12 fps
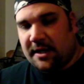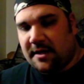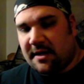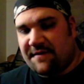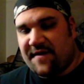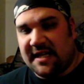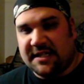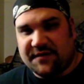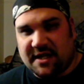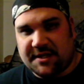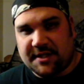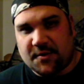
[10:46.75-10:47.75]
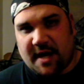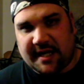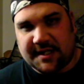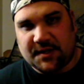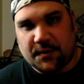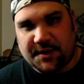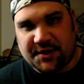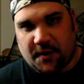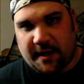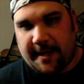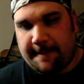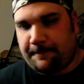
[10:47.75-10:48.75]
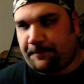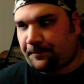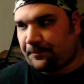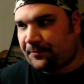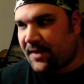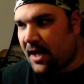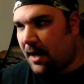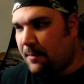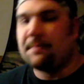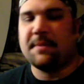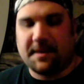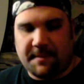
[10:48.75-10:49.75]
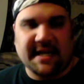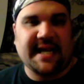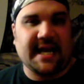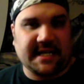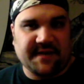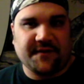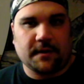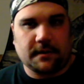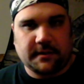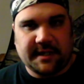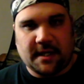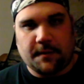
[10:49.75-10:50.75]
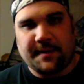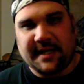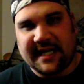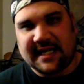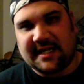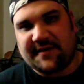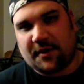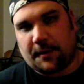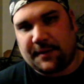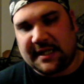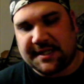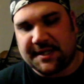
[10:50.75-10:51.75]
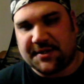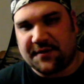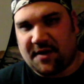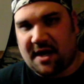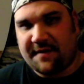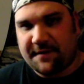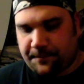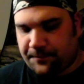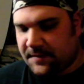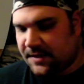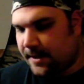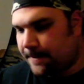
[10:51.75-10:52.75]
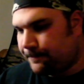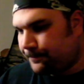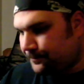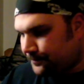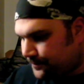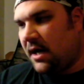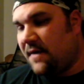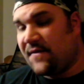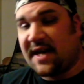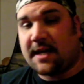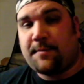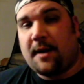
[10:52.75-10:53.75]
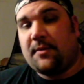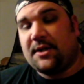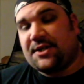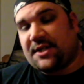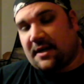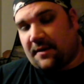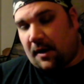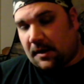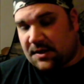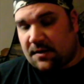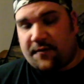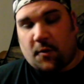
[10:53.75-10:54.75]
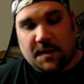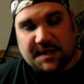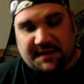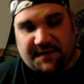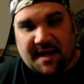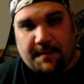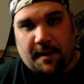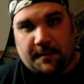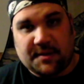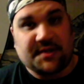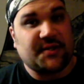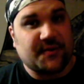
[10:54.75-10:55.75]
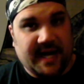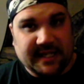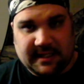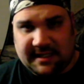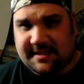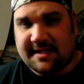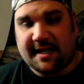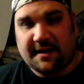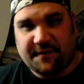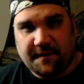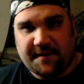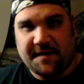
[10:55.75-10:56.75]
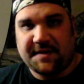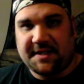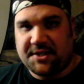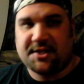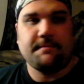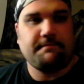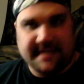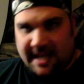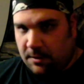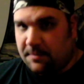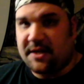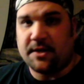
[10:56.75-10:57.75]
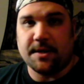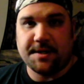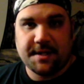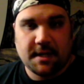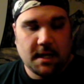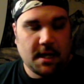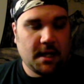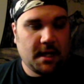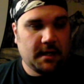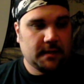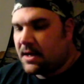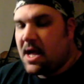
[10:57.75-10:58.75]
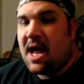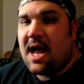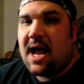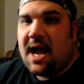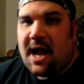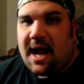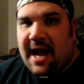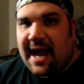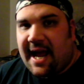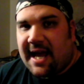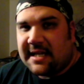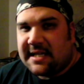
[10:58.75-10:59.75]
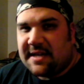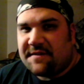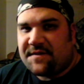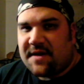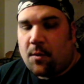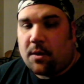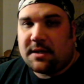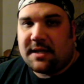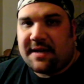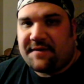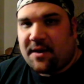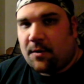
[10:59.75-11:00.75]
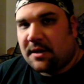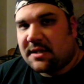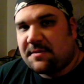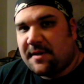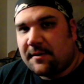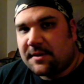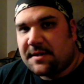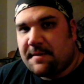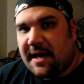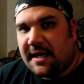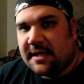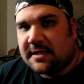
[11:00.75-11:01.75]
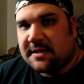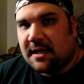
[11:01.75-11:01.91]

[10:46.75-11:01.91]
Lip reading: fans of Dungeons and Dragons to enjoy it. But again, difficult. But again, a difficult place to survive. So. If they could publish, also of course, if they publish the Dragonlance setting for 5th edition, that would be good. And if they wanted to be able to make it